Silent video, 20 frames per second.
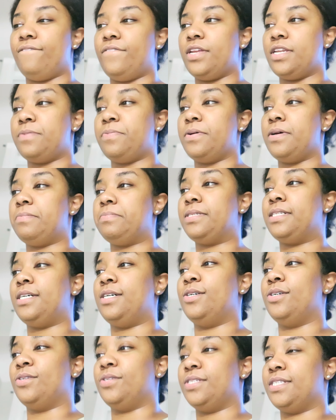finish putting up the
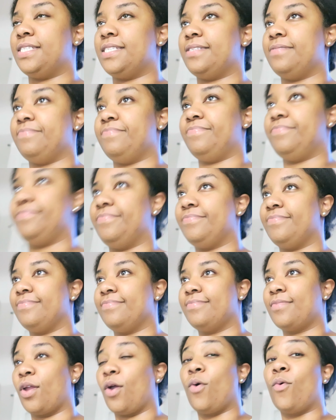clothes,
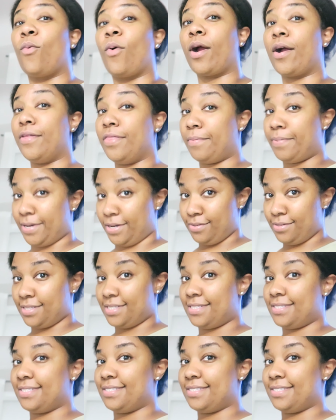work on the post,